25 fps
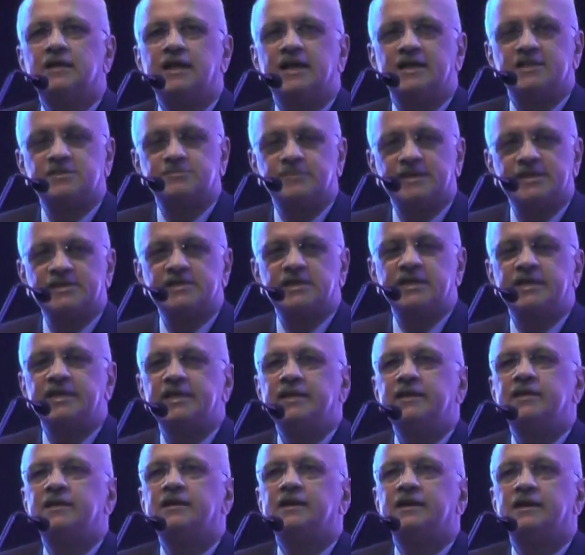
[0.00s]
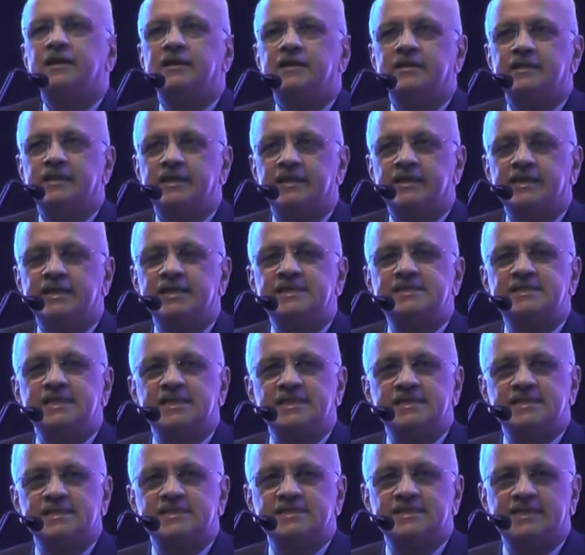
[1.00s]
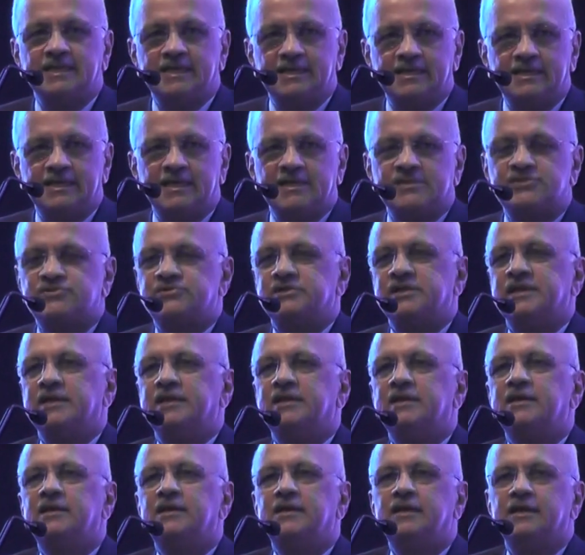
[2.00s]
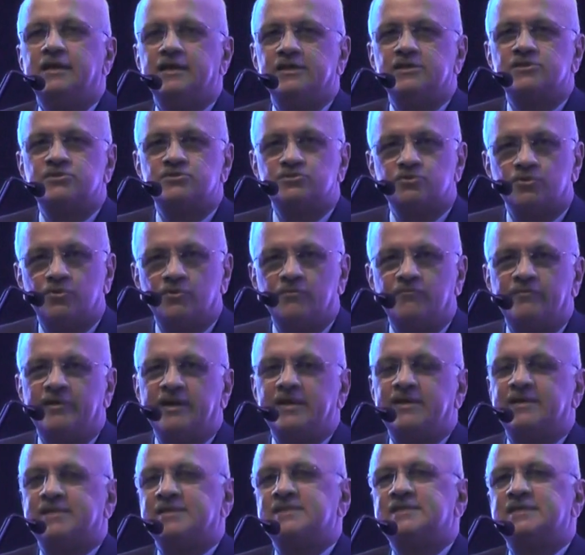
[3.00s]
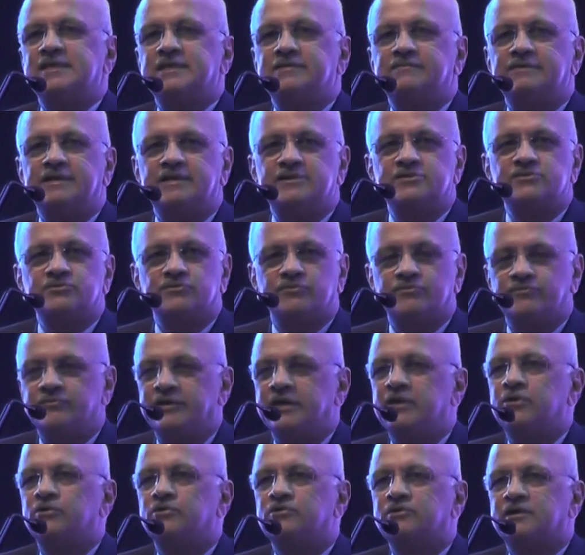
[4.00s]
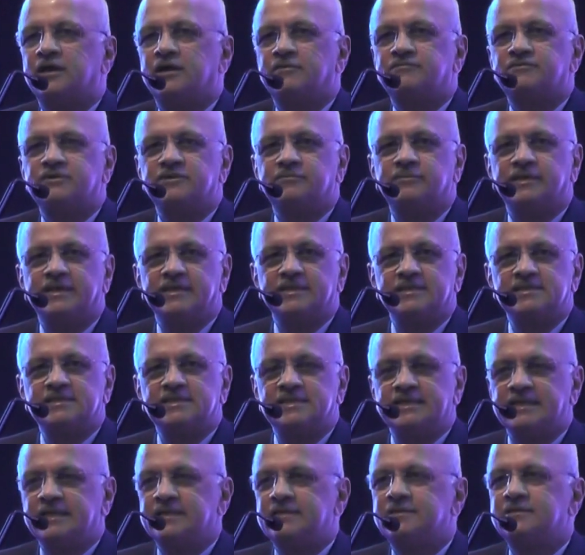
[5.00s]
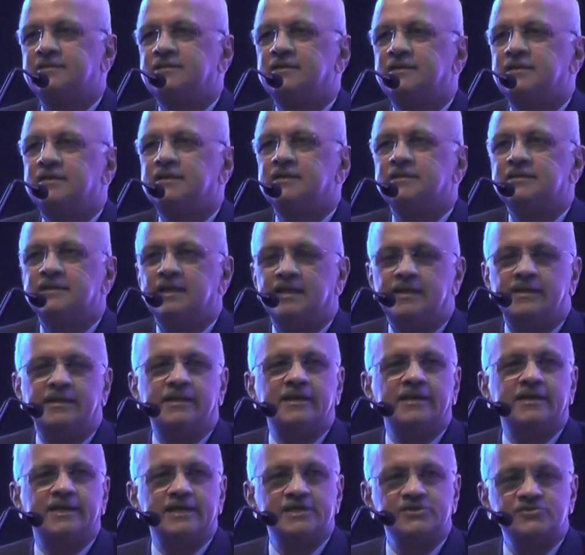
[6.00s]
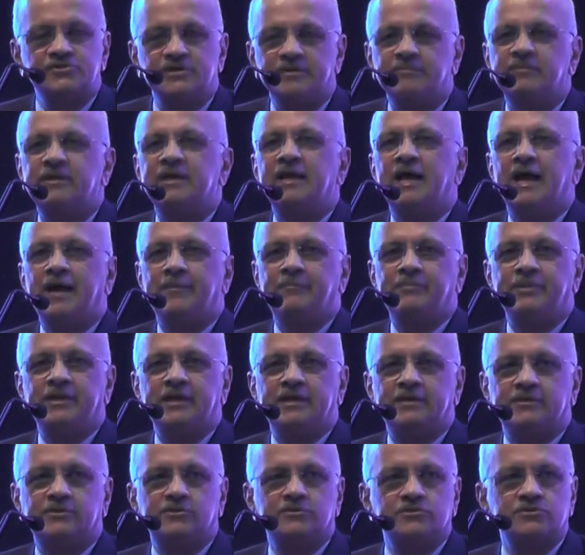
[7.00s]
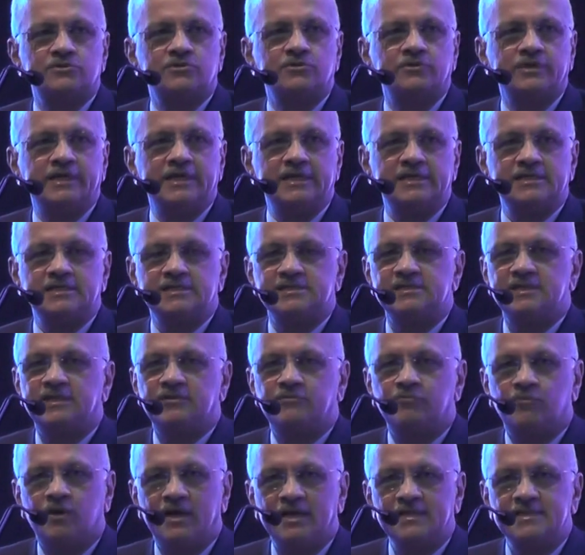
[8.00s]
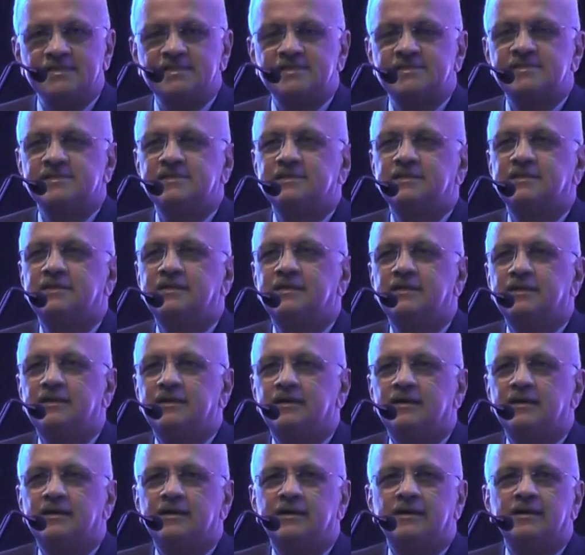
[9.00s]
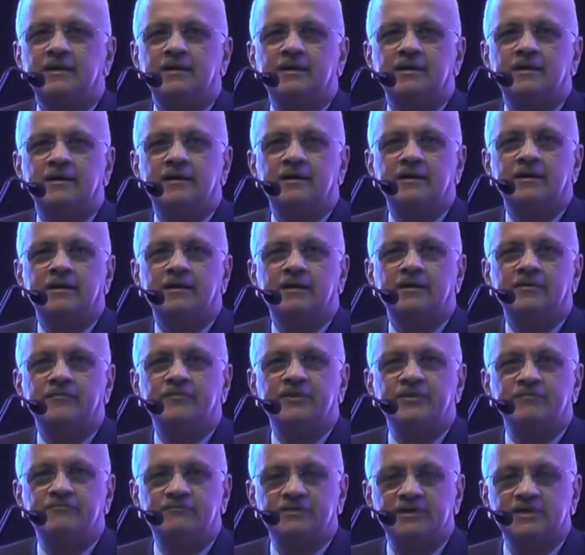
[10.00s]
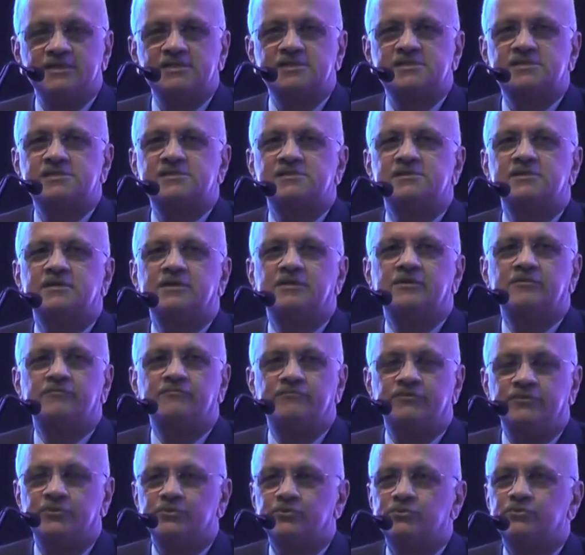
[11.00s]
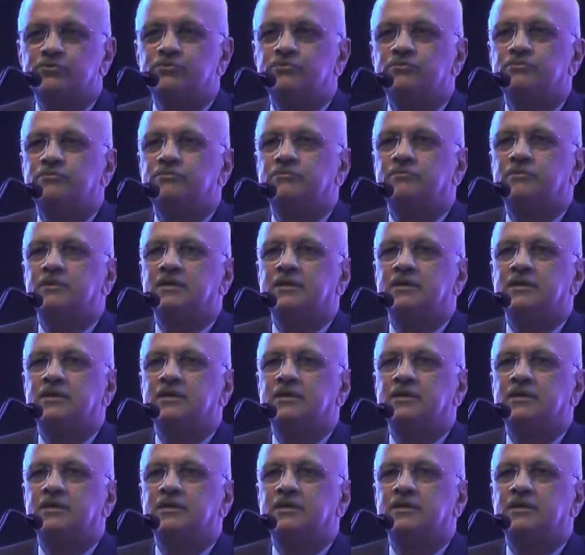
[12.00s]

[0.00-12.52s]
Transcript: especially in the early stages, the industry is so well received and so well looked after by the state that they are extremely happy at those locations. And once the first few